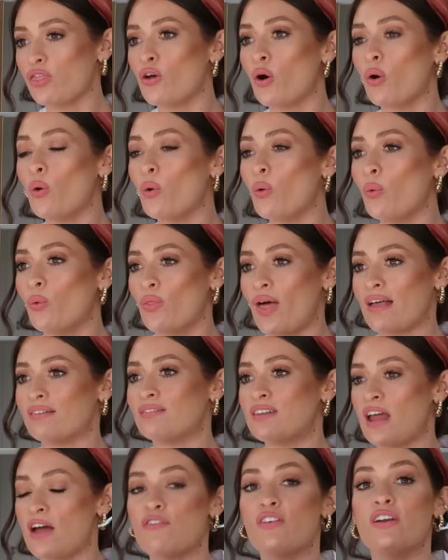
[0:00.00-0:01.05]
I thought, oh, that's
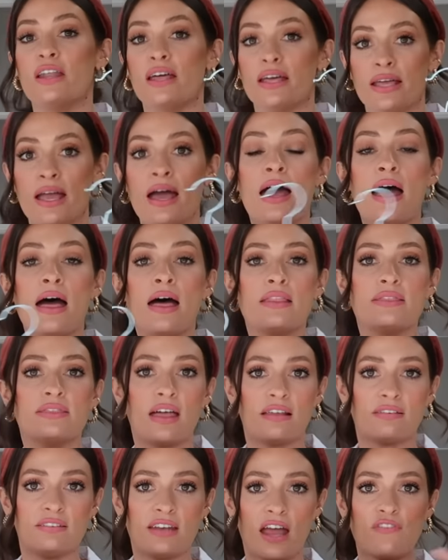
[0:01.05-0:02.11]
definitely
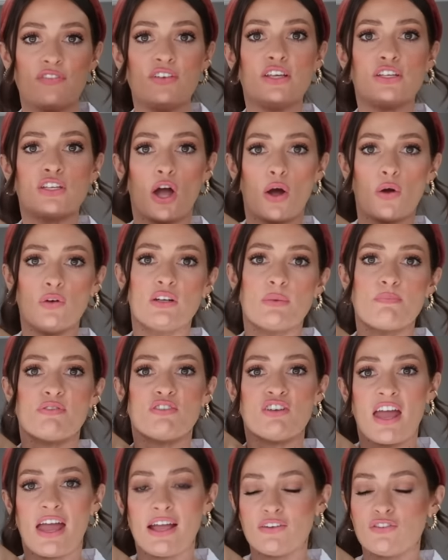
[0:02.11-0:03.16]
going to
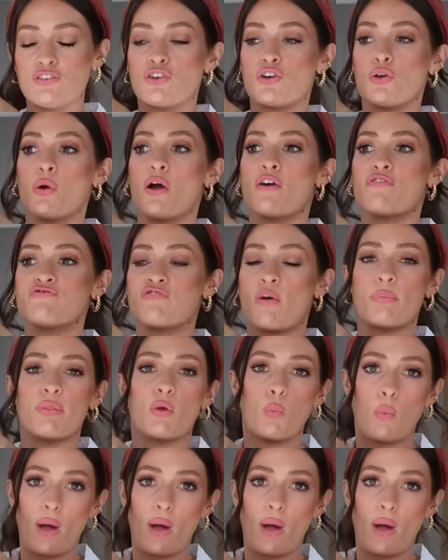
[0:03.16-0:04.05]
protect you from the